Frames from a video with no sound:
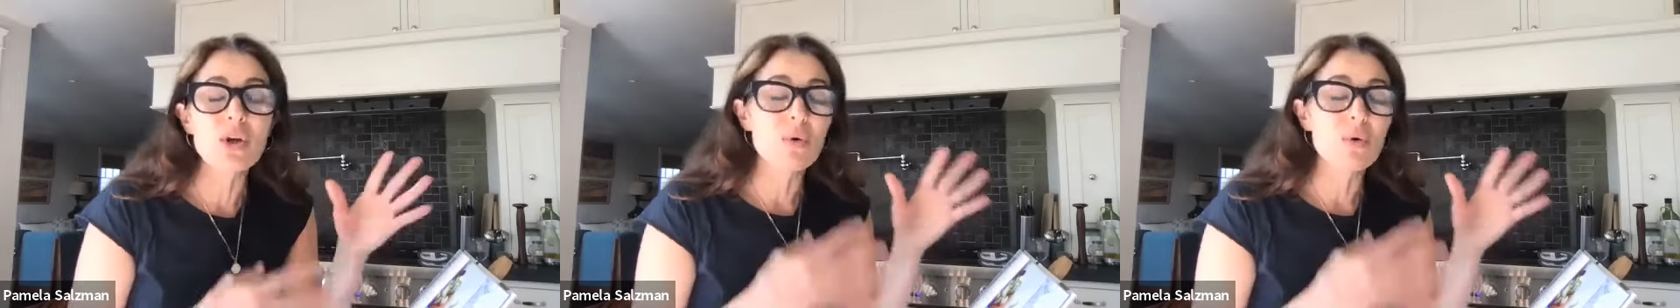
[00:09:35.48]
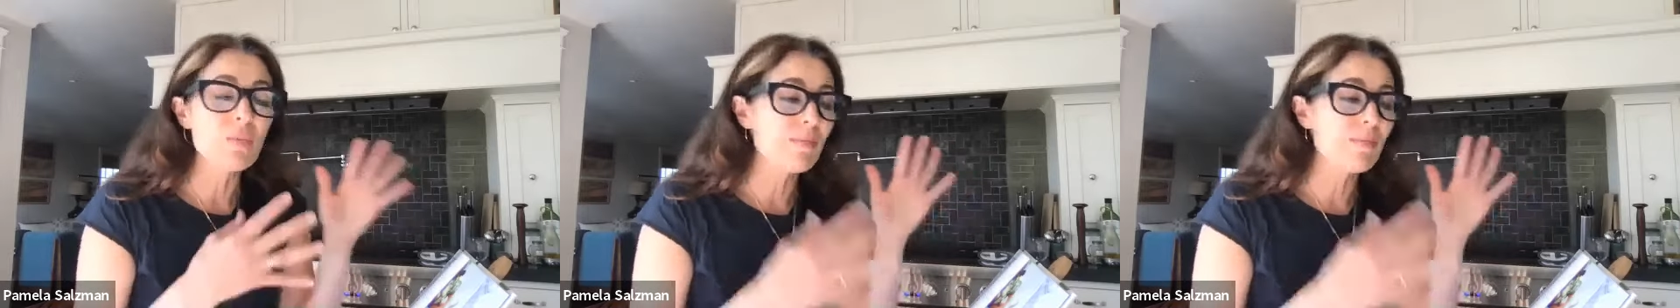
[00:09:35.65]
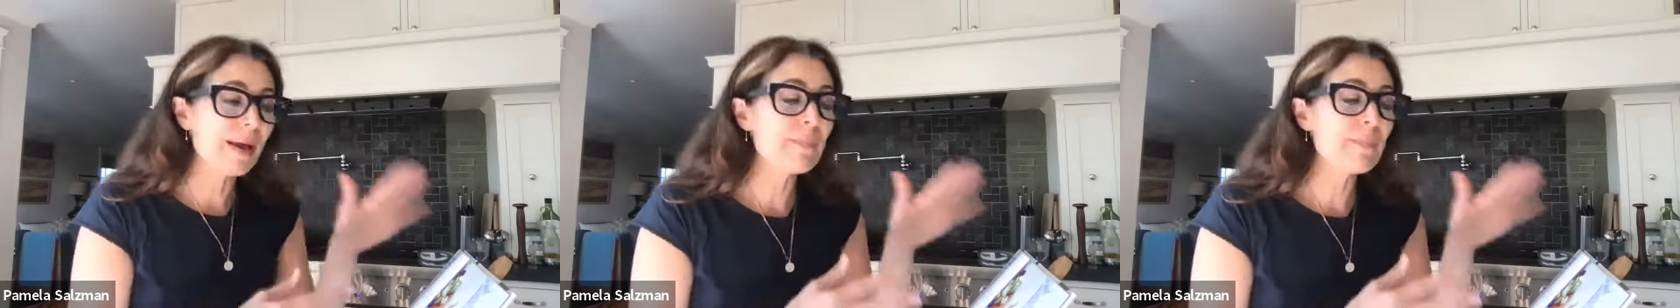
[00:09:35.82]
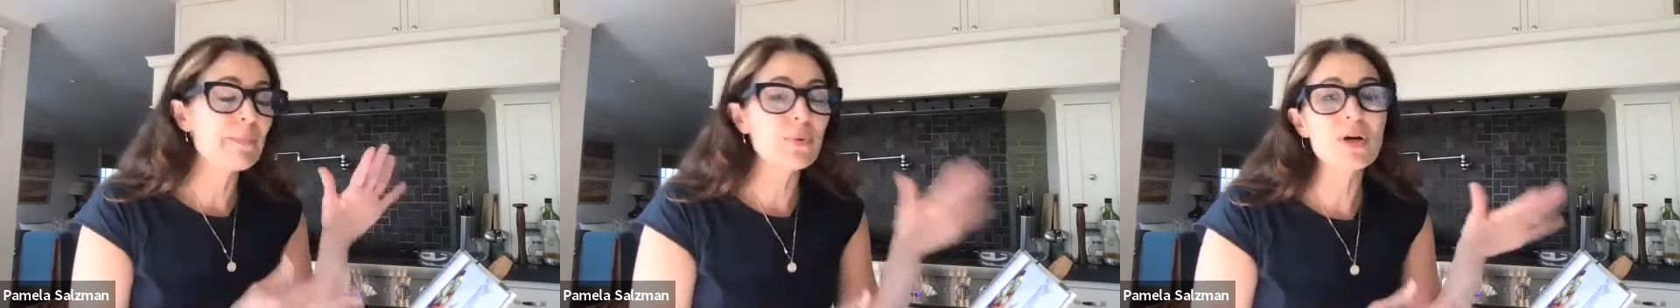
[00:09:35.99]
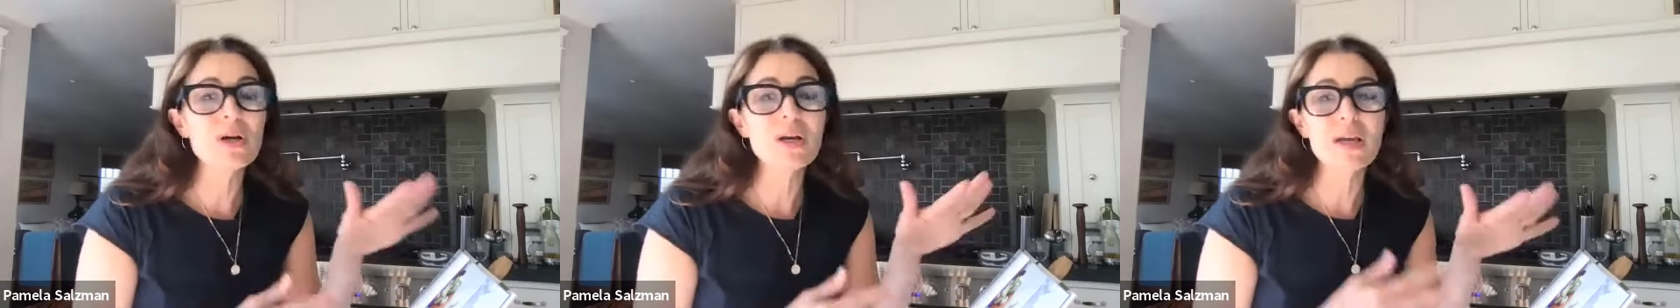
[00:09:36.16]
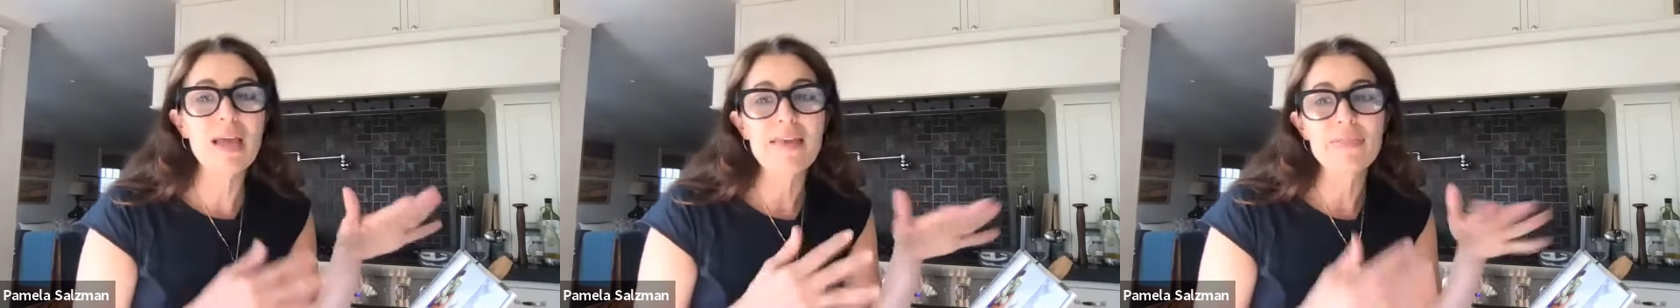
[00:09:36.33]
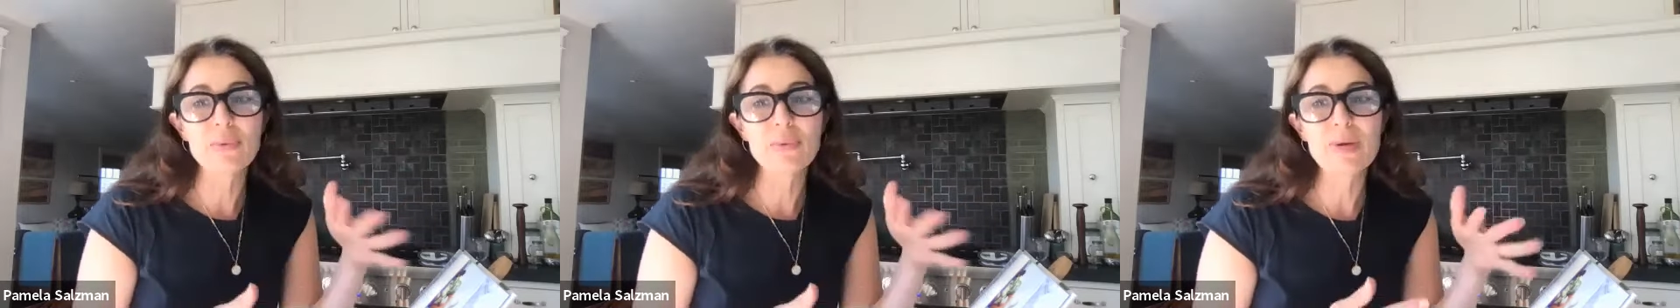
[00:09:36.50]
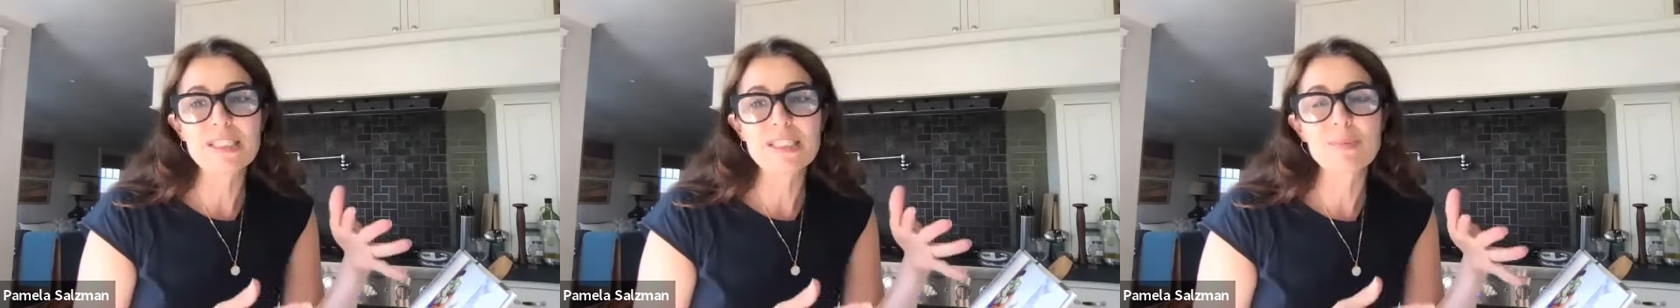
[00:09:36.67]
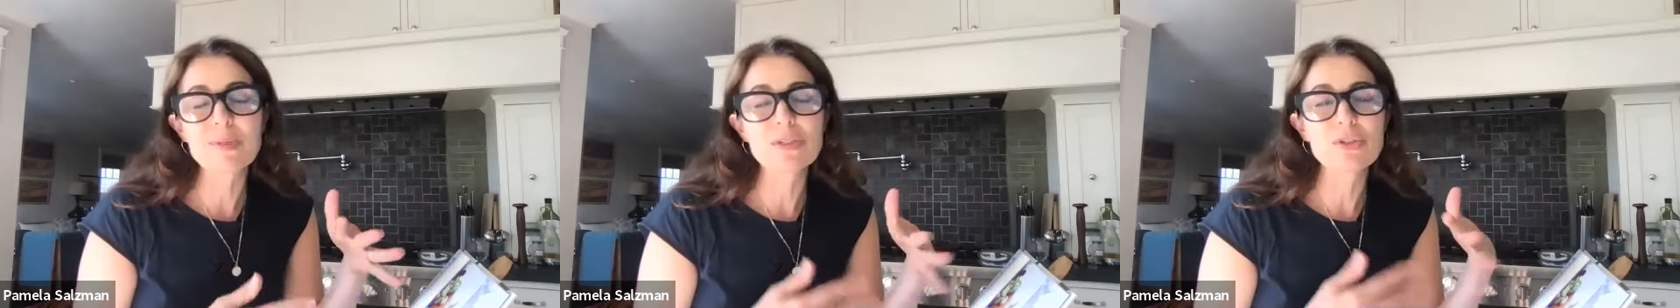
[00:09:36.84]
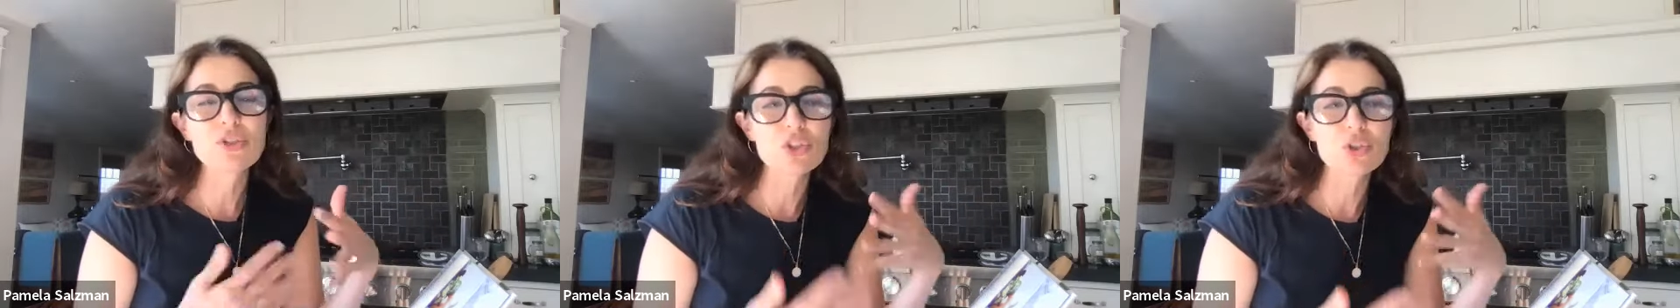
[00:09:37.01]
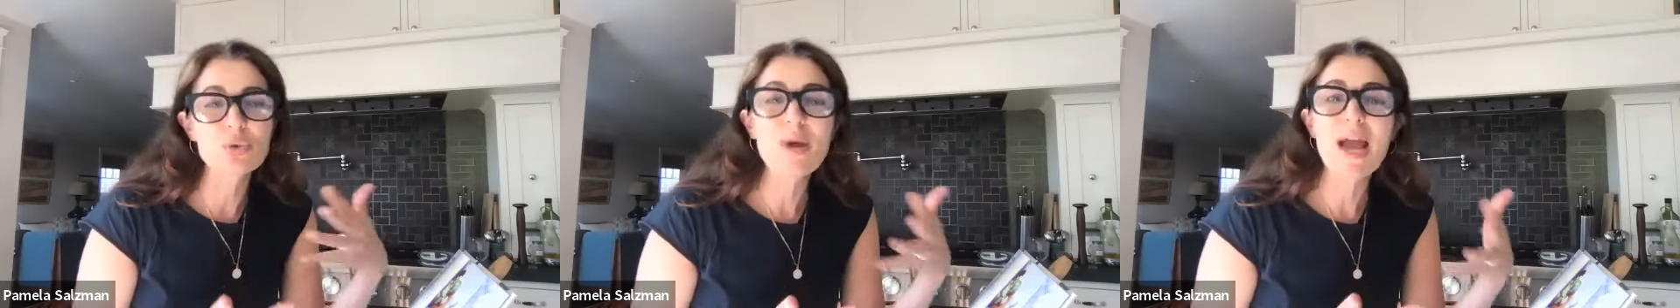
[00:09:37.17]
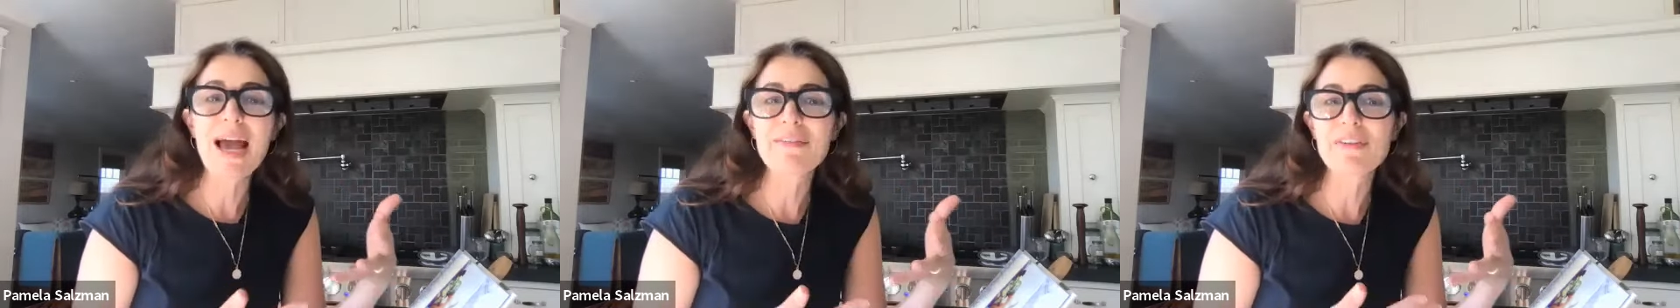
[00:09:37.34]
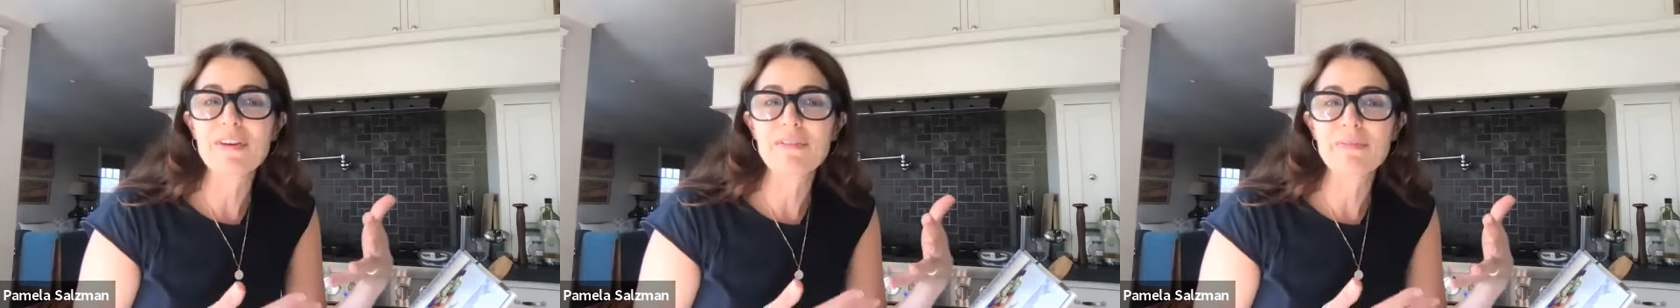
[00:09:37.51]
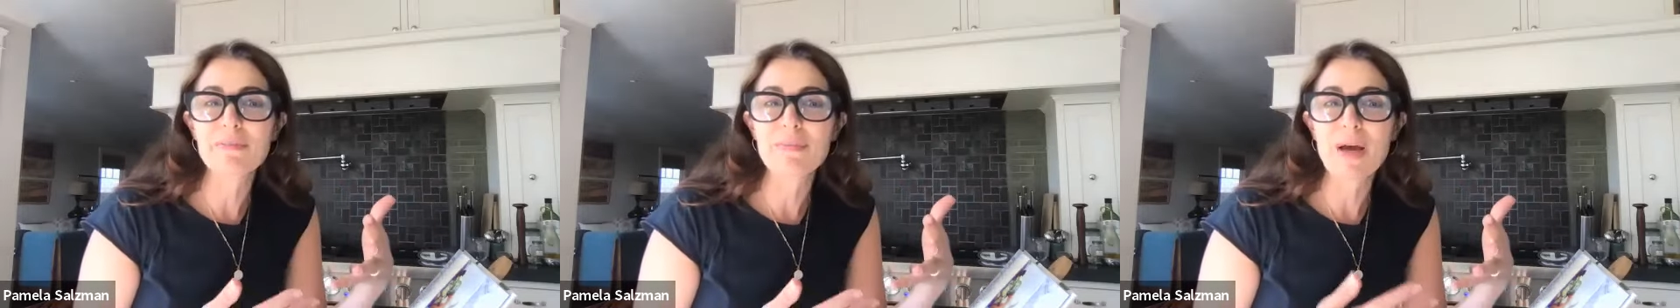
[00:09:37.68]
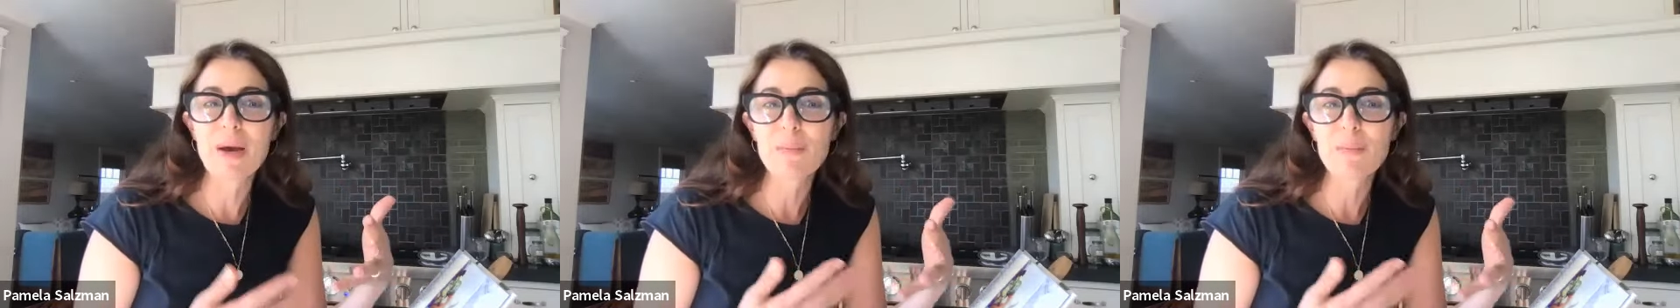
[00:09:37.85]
my book and the recipes do have a